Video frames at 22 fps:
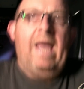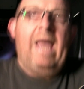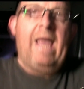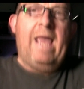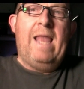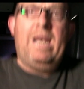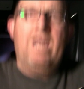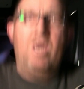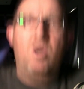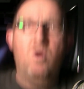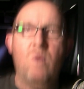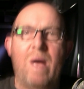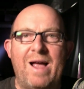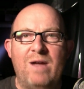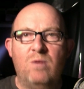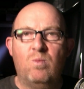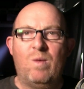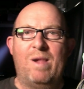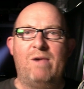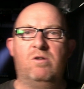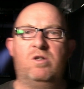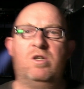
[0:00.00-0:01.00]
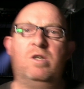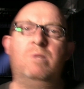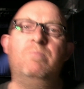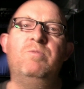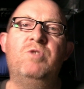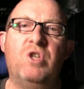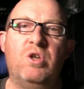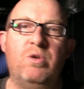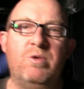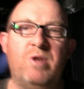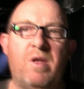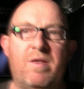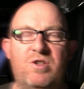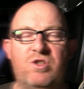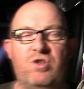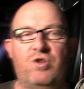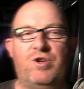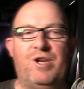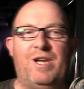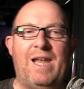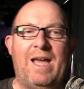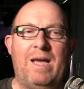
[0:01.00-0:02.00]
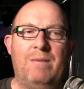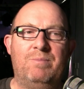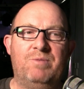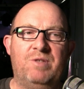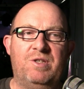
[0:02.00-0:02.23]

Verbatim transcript: Hello and welcome to another Sonic Lab.